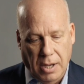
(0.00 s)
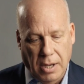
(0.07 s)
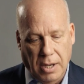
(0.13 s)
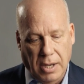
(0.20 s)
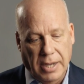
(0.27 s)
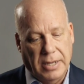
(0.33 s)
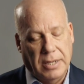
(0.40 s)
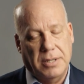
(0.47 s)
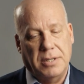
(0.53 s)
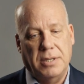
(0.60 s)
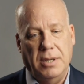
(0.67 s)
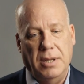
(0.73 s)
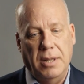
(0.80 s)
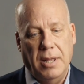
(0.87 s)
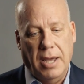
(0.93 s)
I could
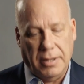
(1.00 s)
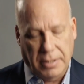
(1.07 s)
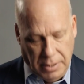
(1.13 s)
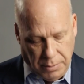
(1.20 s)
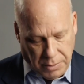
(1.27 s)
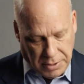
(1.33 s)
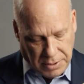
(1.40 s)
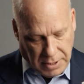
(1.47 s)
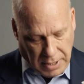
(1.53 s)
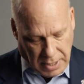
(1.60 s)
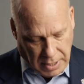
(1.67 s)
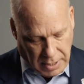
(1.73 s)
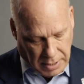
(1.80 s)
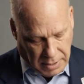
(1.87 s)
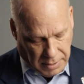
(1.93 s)
see that there was
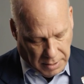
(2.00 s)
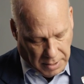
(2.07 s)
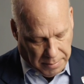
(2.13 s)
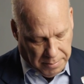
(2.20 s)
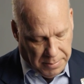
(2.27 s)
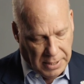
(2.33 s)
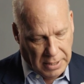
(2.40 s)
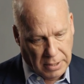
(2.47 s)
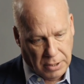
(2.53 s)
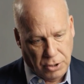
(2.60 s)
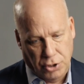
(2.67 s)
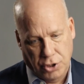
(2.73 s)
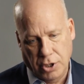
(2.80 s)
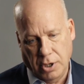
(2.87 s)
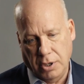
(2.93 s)
a
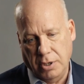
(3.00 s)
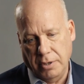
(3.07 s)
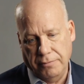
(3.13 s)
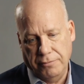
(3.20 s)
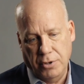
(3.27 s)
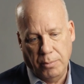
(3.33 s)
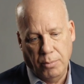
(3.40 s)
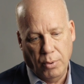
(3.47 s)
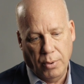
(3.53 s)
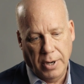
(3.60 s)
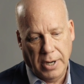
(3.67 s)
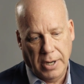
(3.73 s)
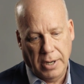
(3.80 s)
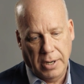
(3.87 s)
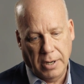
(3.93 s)
big chunk of
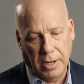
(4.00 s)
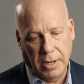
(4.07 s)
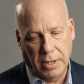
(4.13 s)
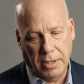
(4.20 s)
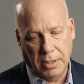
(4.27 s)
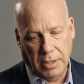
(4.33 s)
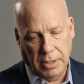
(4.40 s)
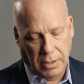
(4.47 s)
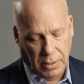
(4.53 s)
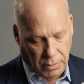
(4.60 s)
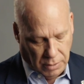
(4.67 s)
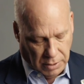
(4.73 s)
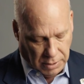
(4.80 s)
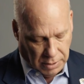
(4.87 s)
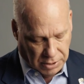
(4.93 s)
debris, like
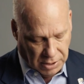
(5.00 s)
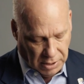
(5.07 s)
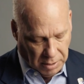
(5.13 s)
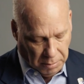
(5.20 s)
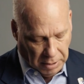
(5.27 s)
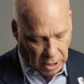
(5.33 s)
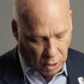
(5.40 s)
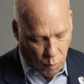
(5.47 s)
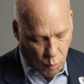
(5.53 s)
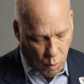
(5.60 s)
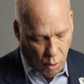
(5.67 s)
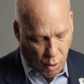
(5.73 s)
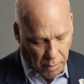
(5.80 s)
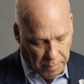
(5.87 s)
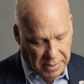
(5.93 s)
a cinder block
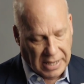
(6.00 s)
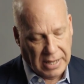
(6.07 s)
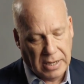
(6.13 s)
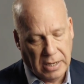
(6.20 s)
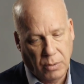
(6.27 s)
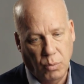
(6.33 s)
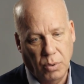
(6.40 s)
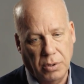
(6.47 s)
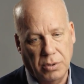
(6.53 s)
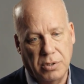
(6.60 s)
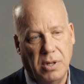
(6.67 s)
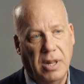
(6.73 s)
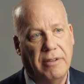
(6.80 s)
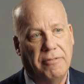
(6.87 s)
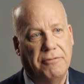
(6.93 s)
wall, pinning
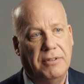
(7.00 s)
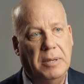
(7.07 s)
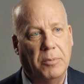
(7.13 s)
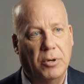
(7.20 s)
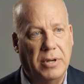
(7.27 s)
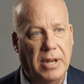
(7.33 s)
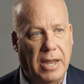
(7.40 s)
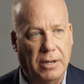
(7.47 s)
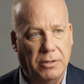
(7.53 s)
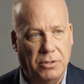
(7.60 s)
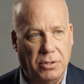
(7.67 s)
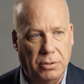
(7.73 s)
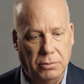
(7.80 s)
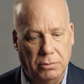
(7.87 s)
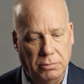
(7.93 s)
Will's left femur
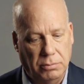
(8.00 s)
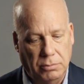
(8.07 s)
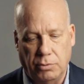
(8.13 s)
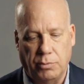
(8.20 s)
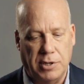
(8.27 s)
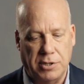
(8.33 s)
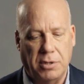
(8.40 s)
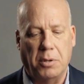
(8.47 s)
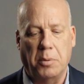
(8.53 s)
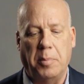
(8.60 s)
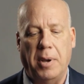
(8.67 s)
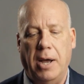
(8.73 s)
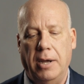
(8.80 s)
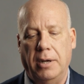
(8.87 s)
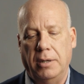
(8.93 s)
down to the rest of the
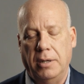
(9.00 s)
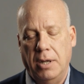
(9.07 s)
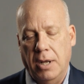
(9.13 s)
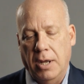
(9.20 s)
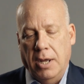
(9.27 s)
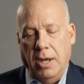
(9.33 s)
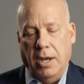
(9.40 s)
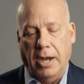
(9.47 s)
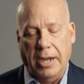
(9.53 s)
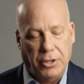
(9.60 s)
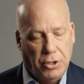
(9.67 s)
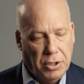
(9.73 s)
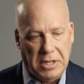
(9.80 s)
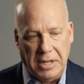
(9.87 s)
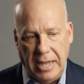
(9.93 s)
pile. I
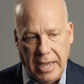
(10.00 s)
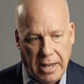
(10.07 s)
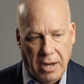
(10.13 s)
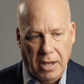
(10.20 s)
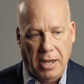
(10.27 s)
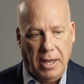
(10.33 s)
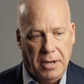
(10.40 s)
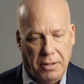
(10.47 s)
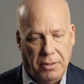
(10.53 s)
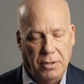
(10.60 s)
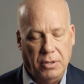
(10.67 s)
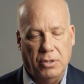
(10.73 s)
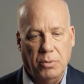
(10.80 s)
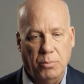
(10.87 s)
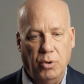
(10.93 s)
couldn't get
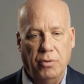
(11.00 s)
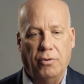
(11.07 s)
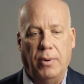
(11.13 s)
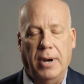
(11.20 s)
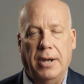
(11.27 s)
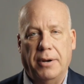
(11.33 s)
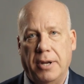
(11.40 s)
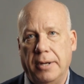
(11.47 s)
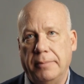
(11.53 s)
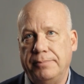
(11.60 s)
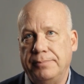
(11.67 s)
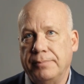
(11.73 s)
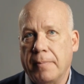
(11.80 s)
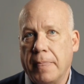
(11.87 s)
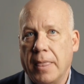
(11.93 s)
anything to move around it,
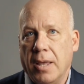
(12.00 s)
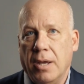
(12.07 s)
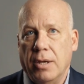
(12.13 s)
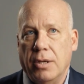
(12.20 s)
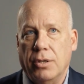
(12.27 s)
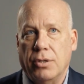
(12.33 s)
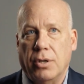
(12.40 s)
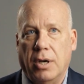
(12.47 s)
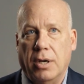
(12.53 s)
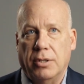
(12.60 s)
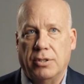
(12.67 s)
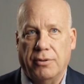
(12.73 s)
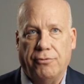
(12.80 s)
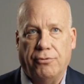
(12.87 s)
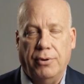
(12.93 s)

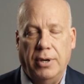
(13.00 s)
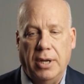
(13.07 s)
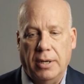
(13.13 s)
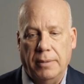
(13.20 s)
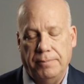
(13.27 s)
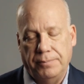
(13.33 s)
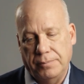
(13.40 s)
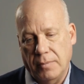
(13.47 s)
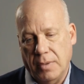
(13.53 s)
to free it.